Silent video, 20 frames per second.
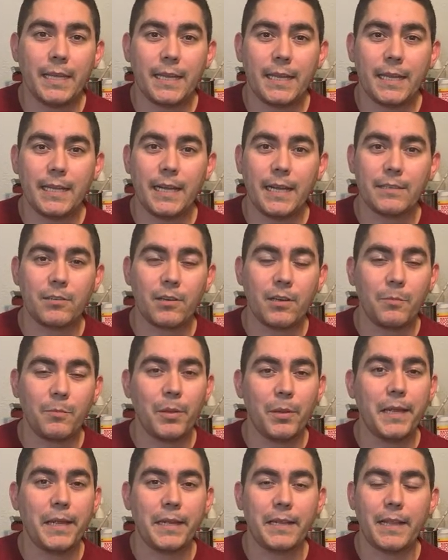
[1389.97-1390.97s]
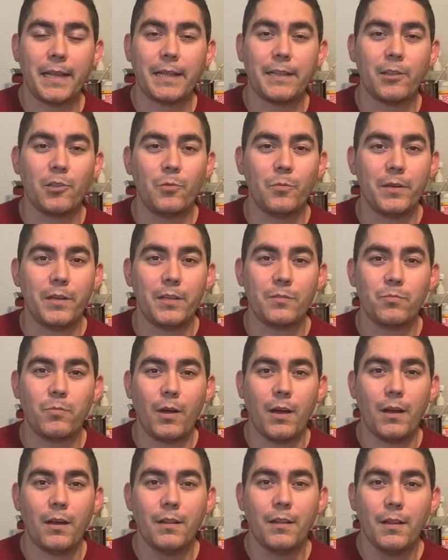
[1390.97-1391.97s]
and I started playing it like a little bit as
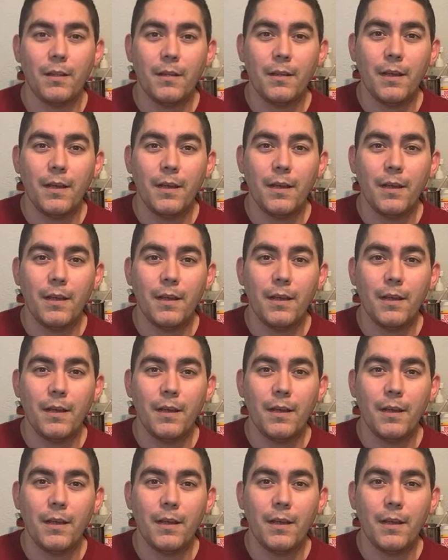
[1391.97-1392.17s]
well.